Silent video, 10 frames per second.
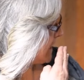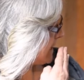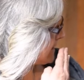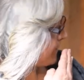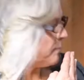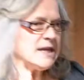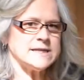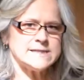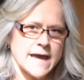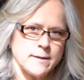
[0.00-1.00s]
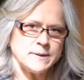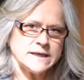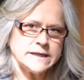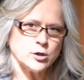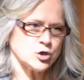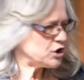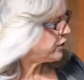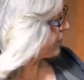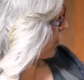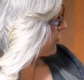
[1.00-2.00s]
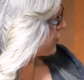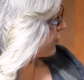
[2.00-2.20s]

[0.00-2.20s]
is a bit damp in here," she thought to